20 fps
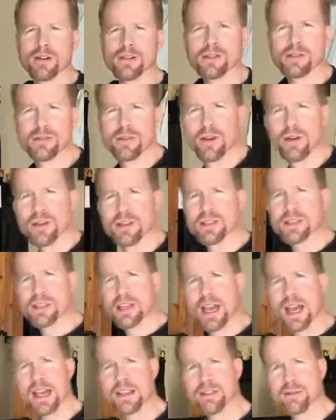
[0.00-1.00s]
also notice
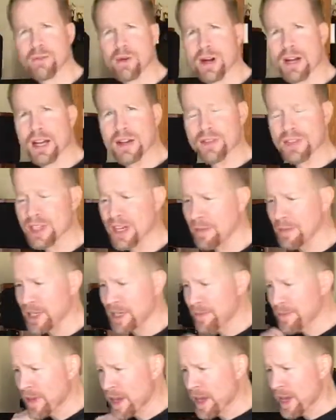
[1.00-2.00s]
as you work on the dummy,
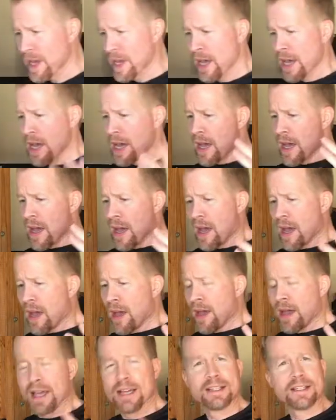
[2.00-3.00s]

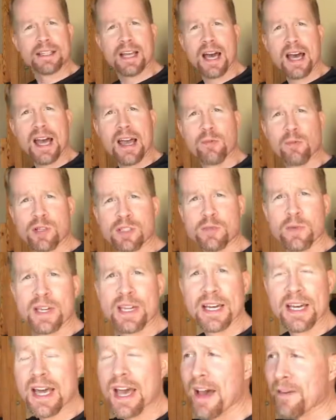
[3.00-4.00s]
in time, once we
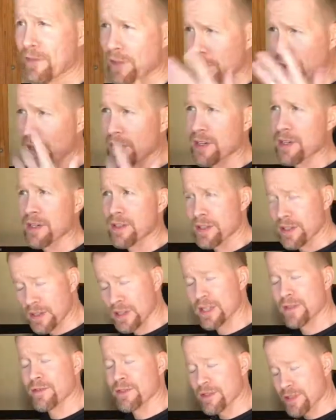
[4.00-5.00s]
get after the
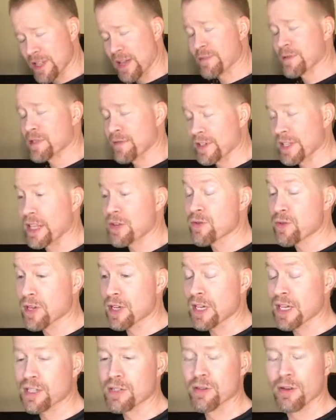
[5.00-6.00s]
different steps of it, then you can
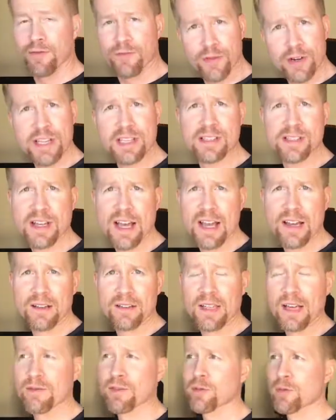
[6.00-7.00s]
get to a freestyle
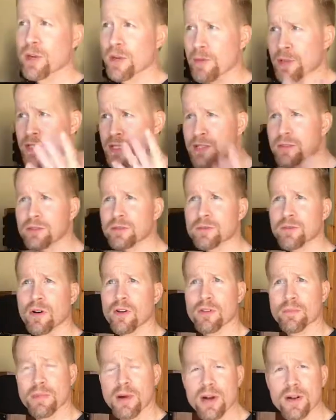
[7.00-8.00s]
level where we still do all
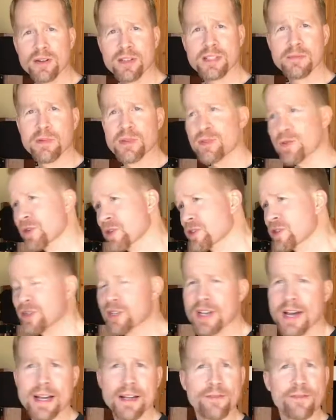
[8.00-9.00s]
the parts, but you can
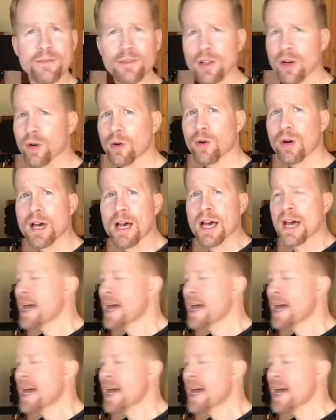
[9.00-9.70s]
just kind of flow